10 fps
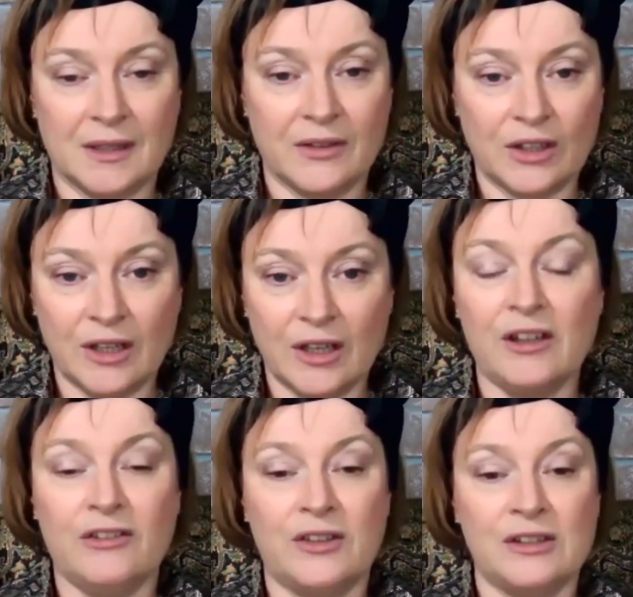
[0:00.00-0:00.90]
The
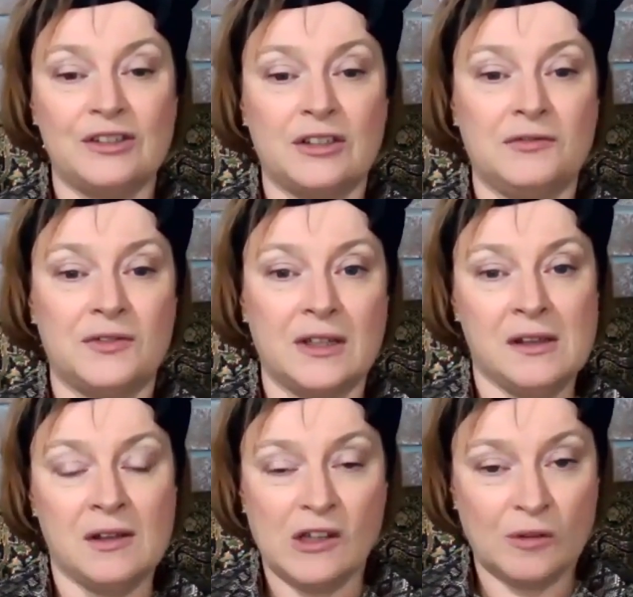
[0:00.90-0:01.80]
earth is
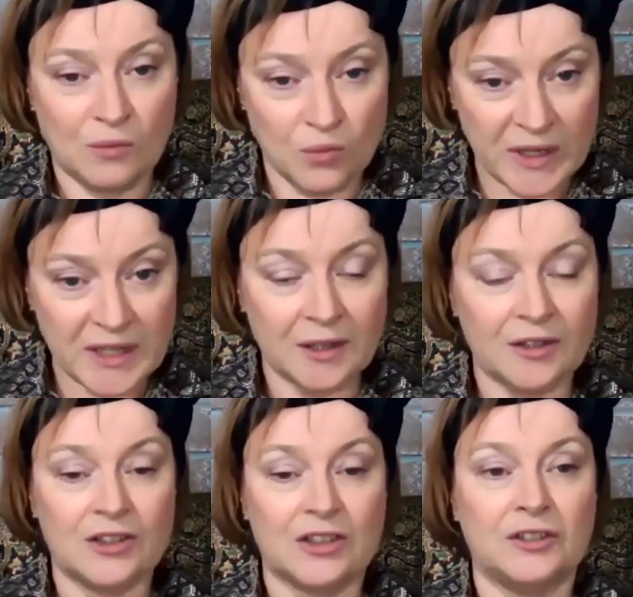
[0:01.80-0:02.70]
shifting, we are
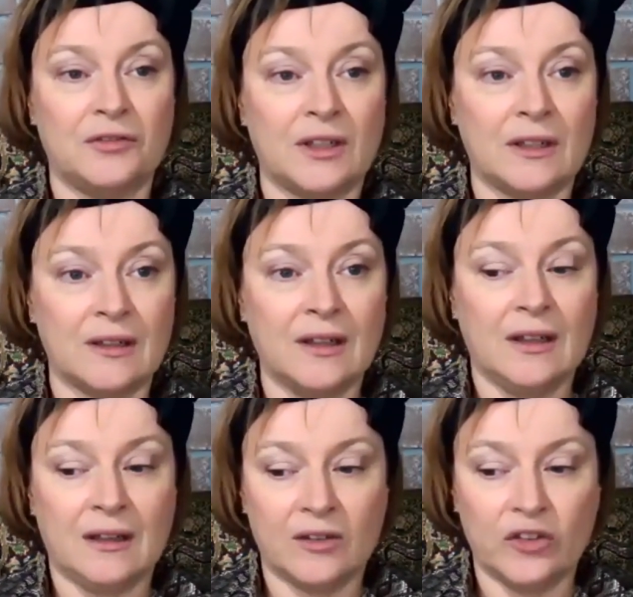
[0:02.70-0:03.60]
shifting.
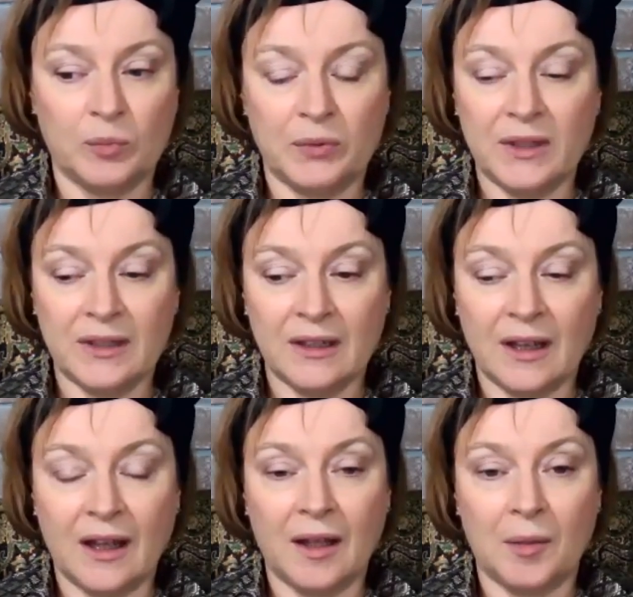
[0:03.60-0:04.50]
It's bringing
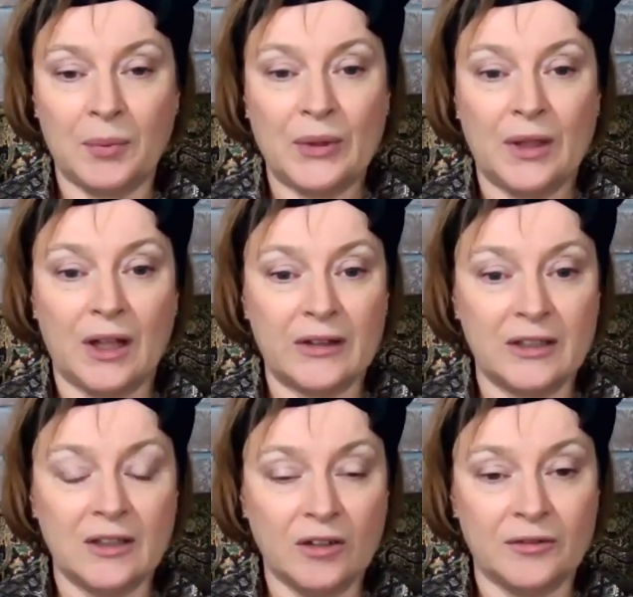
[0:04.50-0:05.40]
up a
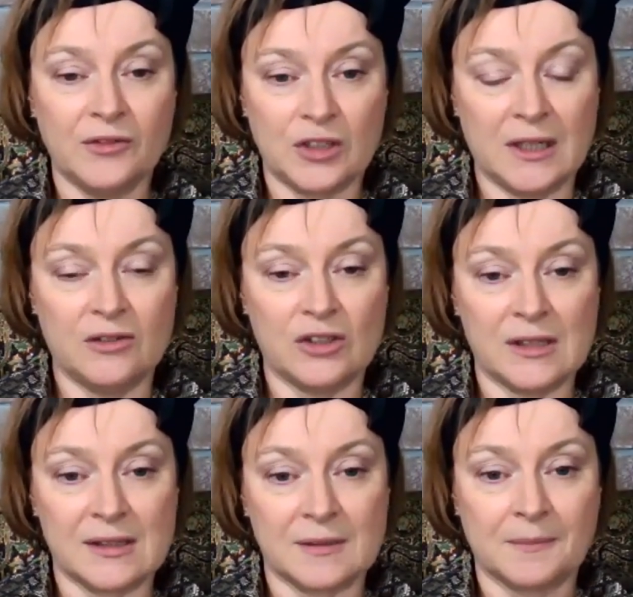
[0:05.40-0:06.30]
lot of
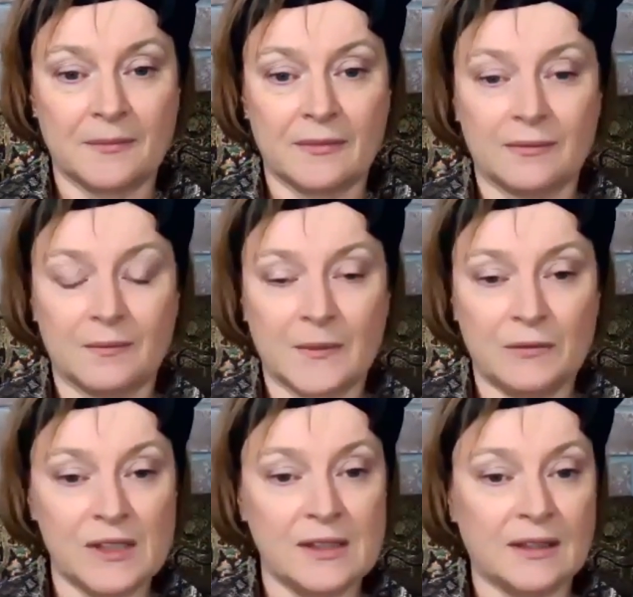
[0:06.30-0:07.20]
changes,
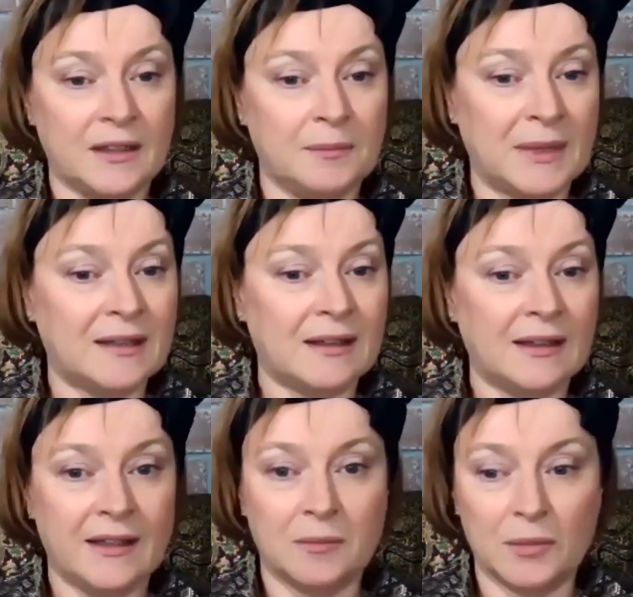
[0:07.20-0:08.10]
physically,
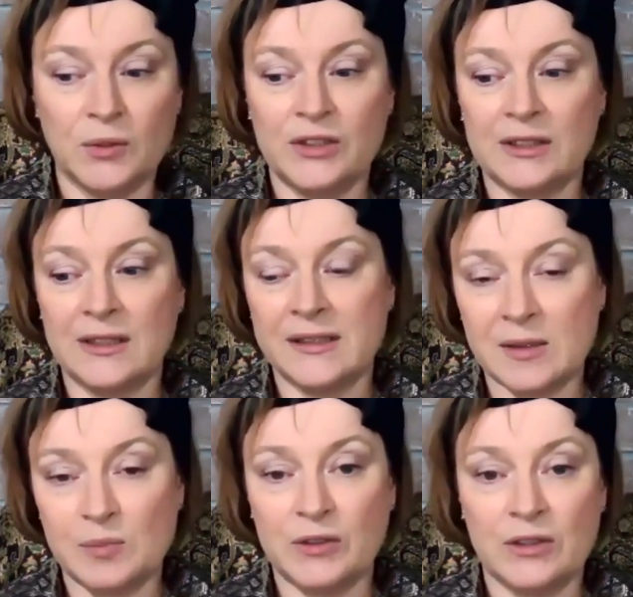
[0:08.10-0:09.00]
mentally, emotionally,
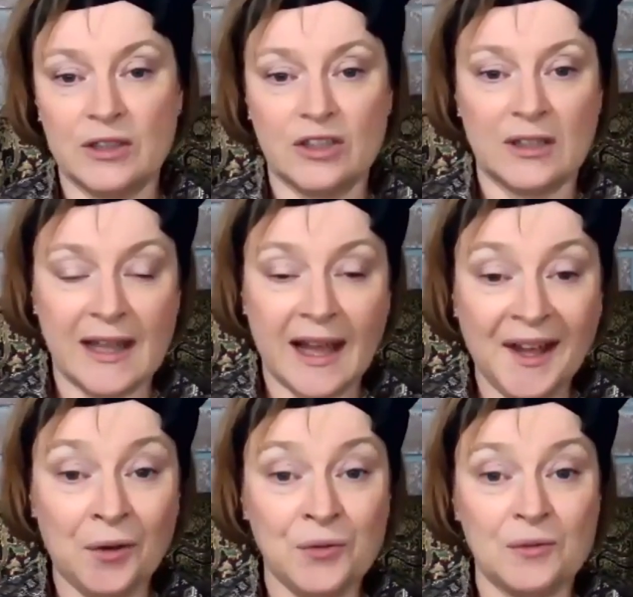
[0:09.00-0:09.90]
spiritually.
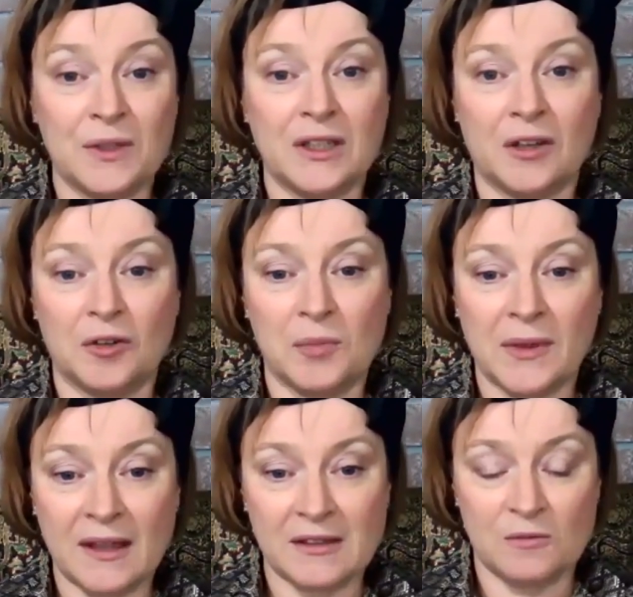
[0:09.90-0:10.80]
How do we cope?
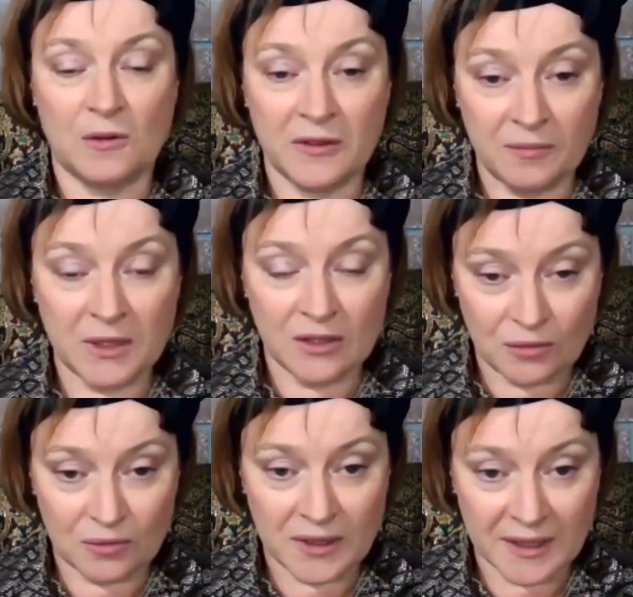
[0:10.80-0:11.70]
That's what we've been
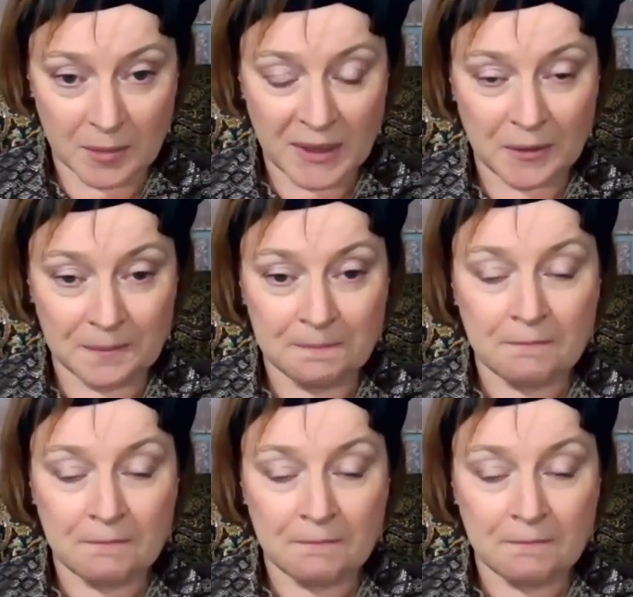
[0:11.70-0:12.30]
talking about.